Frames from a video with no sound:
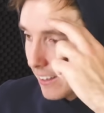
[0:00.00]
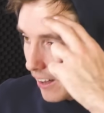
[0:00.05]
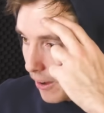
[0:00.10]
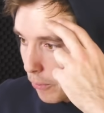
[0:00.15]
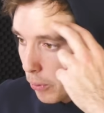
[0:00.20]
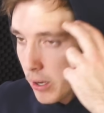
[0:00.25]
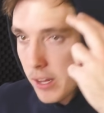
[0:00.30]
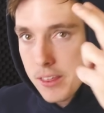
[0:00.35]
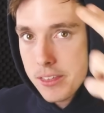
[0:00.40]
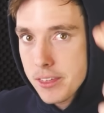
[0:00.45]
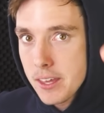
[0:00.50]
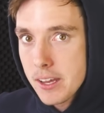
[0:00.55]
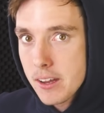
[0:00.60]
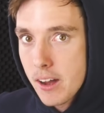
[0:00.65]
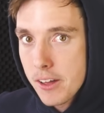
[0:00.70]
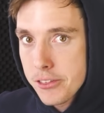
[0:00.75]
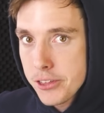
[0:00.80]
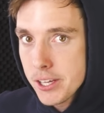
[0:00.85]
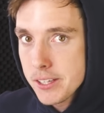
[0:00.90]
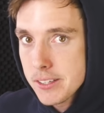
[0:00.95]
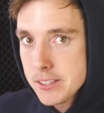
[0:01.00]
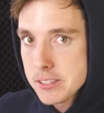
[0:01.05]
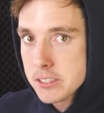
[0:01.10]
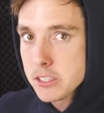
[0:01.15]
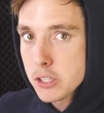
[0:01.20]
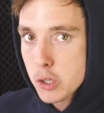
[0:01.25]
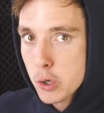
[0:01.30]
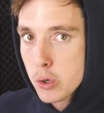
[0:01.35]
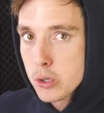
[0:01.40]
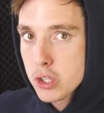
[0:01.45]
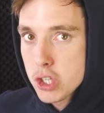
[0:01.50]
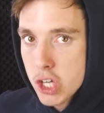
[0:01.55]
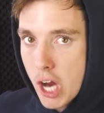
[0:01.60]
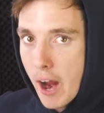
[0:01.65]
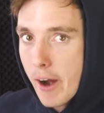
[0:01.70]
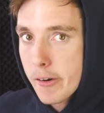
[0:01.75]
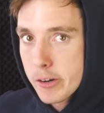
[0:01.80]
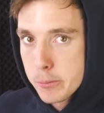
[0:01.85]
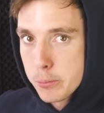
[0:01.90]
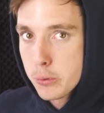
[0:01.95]
What do you think? I think this is a good
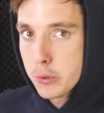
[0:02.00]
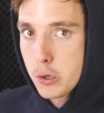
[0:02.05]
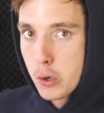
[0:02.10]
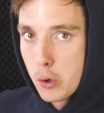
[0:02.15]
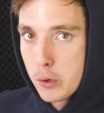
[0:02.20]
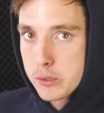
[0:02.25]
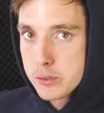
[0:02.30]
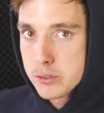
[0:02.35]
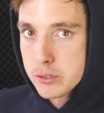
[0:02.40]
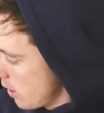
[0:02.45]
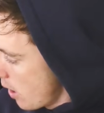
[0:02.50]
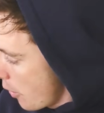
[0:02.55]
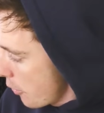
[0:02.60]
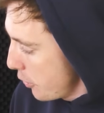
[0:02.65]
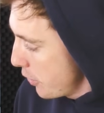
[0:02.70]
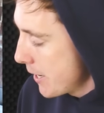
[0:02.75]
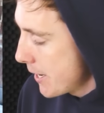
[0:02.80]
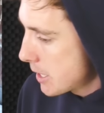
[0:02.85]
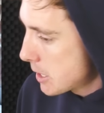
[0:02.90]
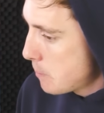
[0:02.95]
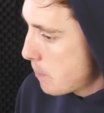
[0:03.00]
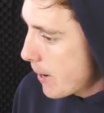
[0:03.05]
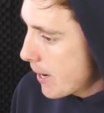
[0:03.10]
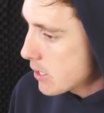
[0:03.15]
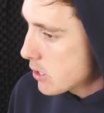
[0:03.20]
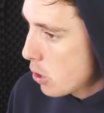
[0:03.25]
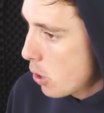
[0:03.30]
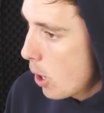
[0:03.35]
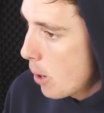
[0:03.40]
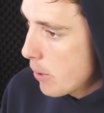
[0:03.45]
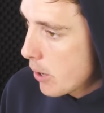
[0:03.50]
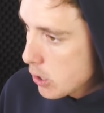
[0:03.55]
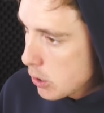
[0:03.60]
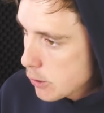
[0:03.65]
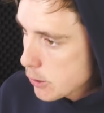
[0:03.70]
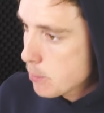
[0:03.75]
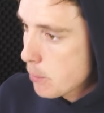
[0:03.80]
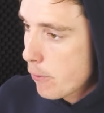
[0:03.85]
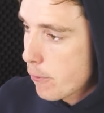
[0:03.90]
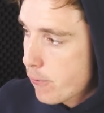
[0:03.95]
charitable cause. I think it's about time I
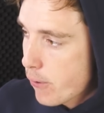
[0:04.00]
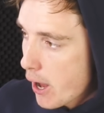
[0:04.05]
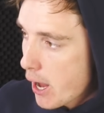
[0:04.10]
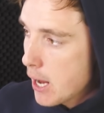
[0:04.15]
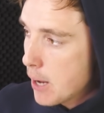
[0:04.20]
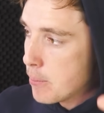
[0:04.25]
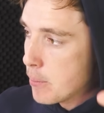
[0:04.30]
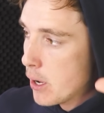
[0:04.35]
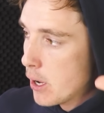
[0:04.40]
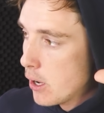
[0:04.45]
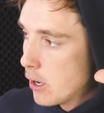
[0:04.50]
use my fame,